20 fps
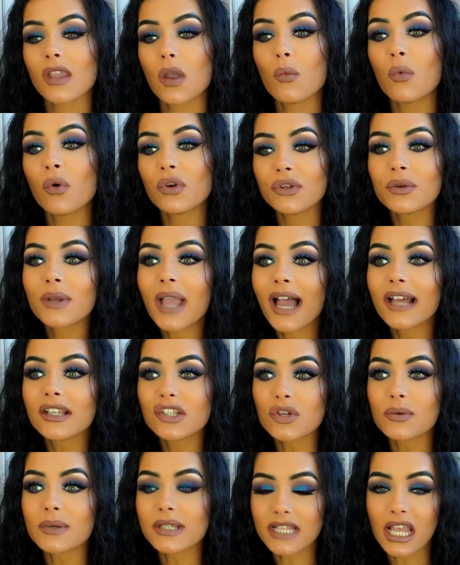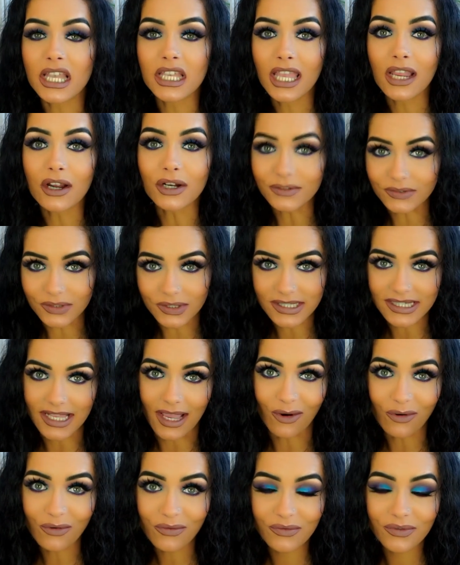what you can do is take care of
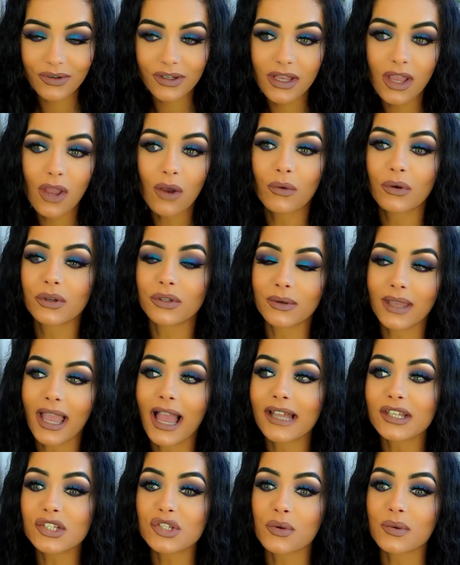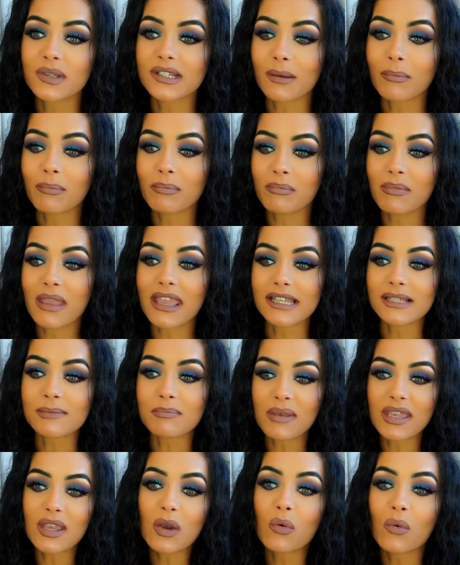yourself. What you can do is a, is
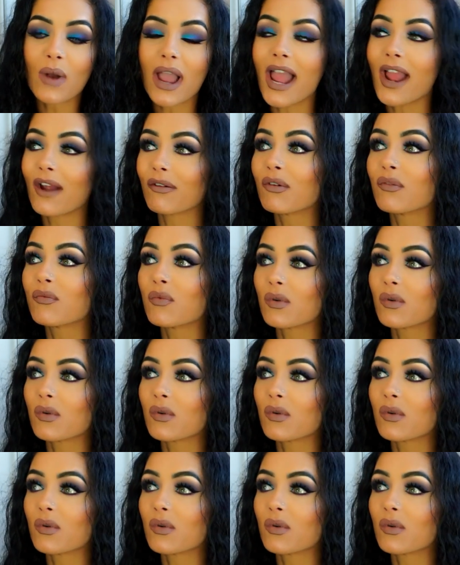be aware of